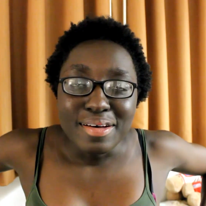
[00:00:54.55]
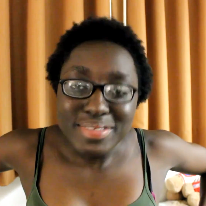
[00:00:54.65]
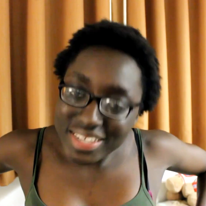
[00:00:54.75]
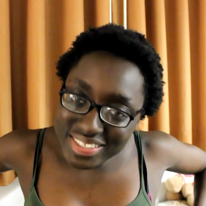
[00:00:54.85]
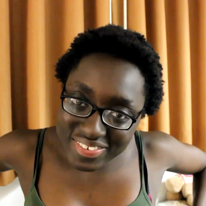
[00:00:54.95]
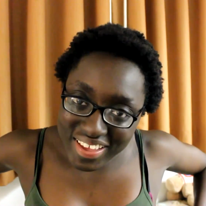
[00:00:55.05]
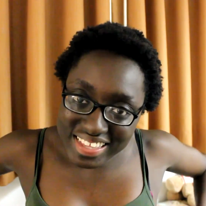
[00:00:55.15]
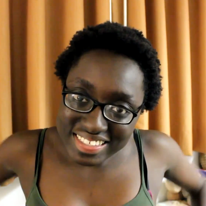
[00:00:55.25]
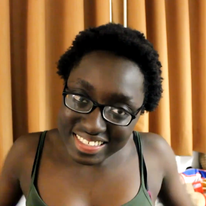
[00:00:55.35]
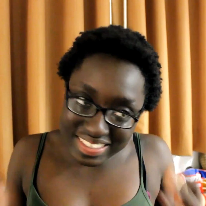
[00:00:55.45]
So cause
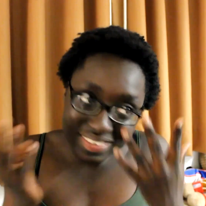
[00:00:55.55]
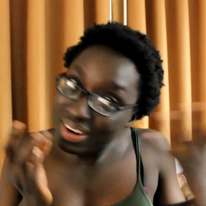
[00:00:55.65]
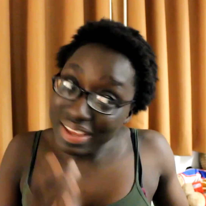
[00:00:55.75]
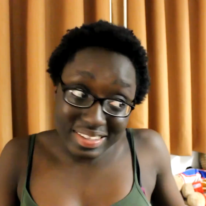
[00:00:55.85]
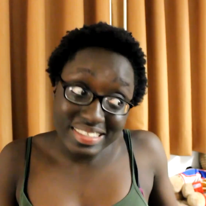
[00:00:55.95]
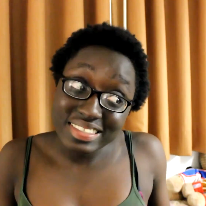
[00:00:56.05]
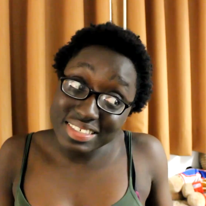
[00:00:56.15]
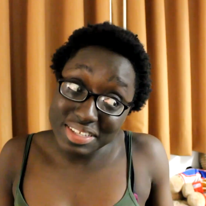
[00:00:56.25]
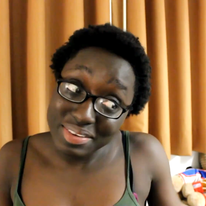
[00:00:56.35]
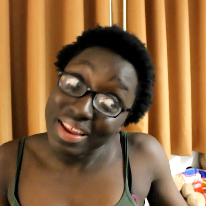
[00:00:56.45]
fast, slow down. Could you
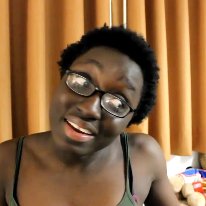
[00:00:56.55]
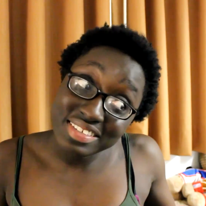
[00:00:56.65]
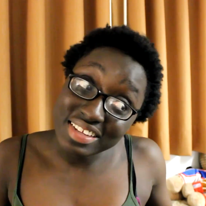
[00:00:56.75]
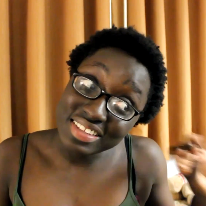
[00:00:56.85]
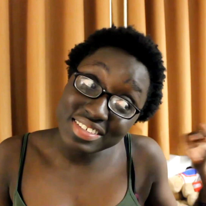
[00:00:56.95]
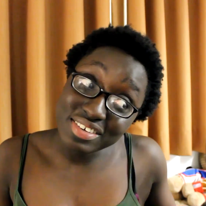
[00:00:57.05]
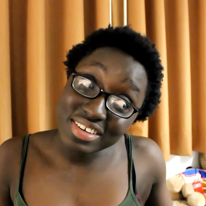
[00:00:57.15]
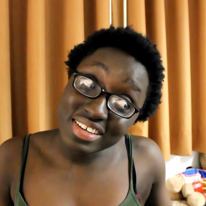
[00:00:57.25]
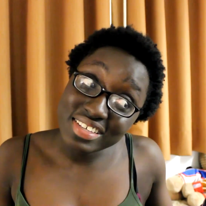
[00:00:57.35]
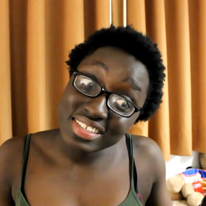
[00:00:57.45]
just slow down? It's nothing
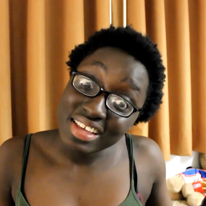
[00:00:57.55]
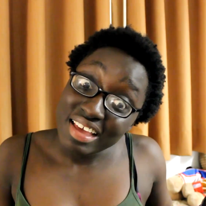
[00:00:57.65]
serious.